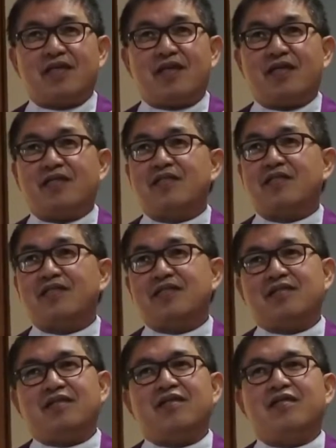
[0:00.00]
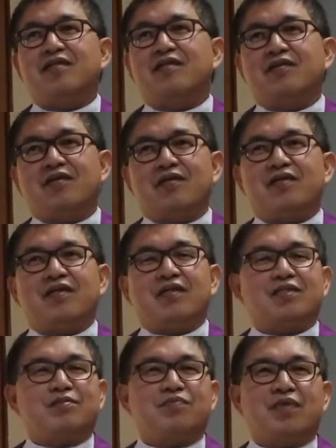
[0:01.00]
And
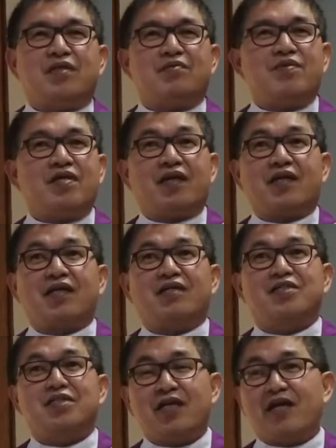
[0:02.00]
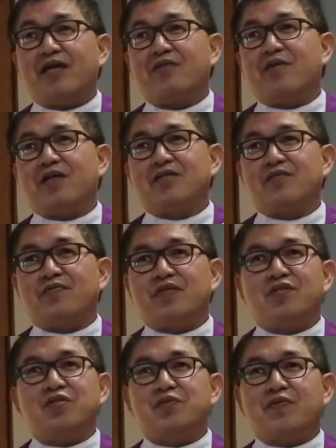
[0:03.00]
it may be a cliche, but we
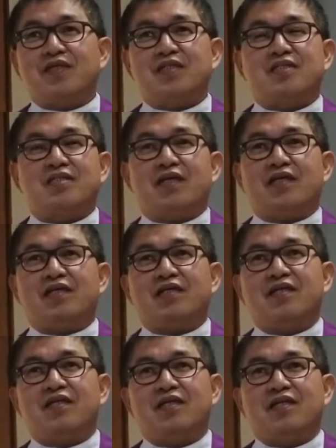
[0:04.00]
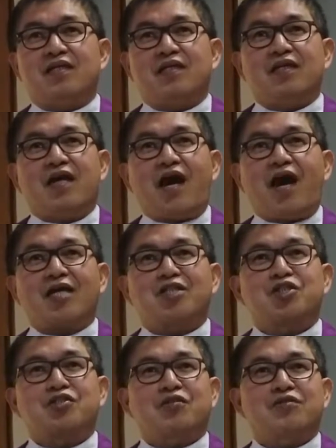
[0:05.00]
usually say
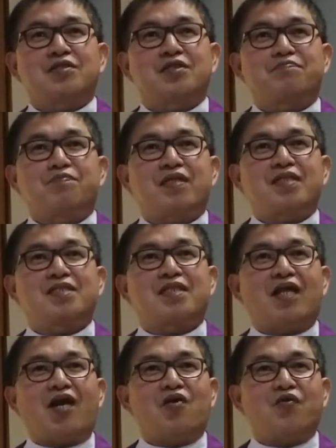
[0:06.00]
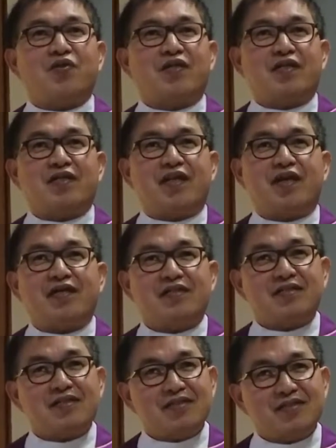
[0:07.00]
action speaks louder
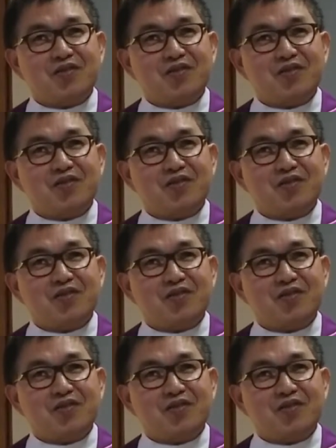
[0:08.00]
than